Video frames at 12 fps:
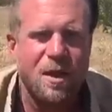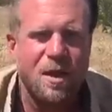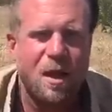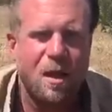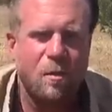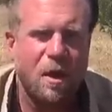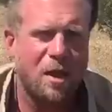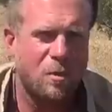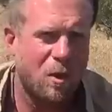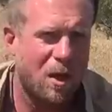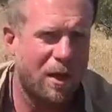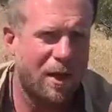um, as
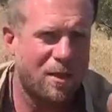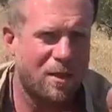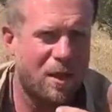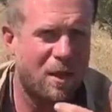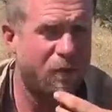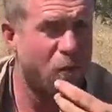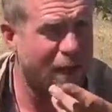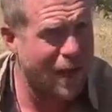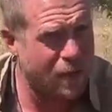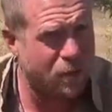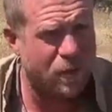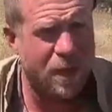well as if you
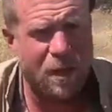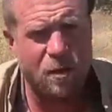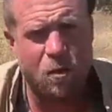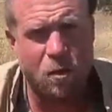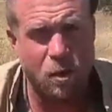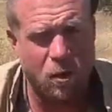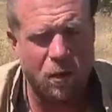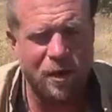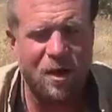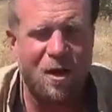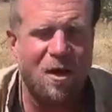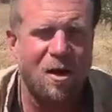can't do that, or you already
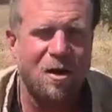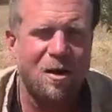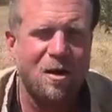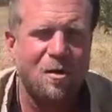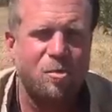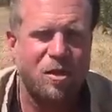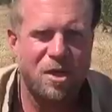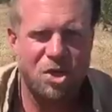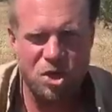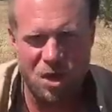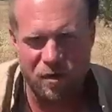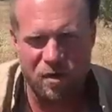are, please
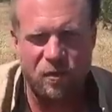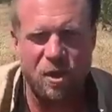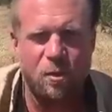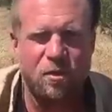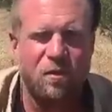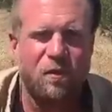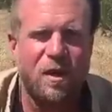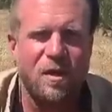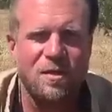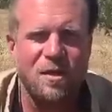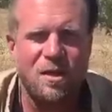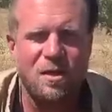share this video with your
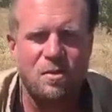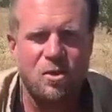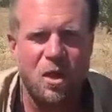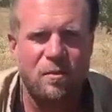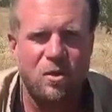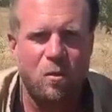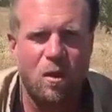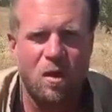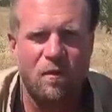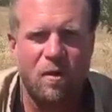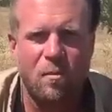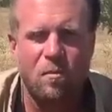friends and subscribe to one
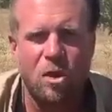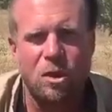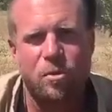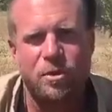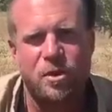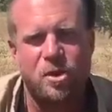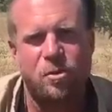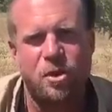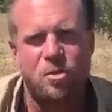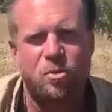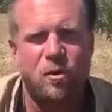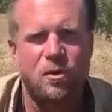of our multiple
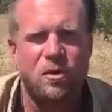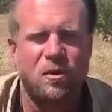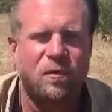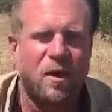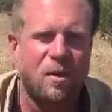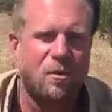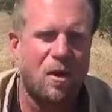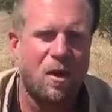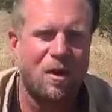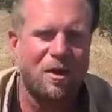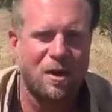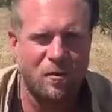distribution points. You can find them all
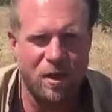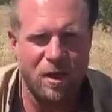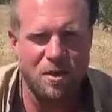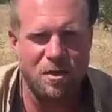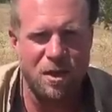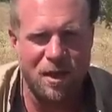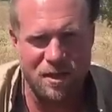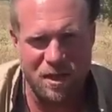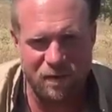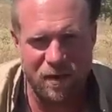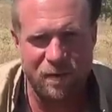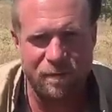on
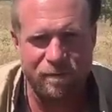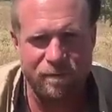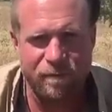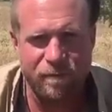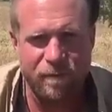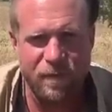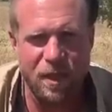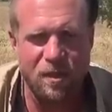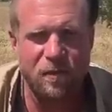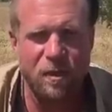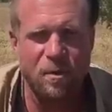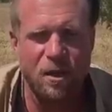inrange.tv. Thank you
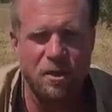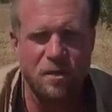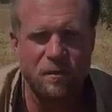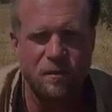very much.